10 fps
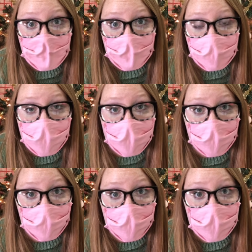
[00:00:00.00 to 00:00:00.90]

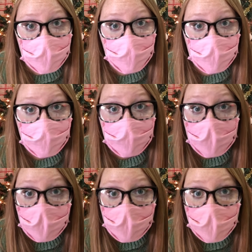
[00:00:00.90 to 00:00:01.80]
Okay, and when you
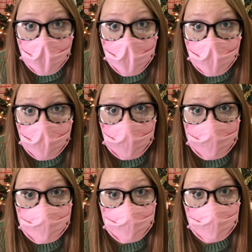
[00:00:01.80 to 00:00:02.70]
click on that, it will
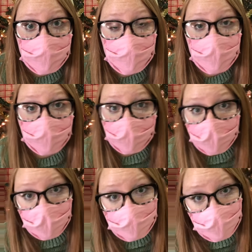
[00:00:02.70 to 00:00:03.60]
send you to a
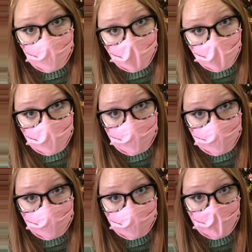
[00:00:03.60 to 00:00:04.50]
video to watch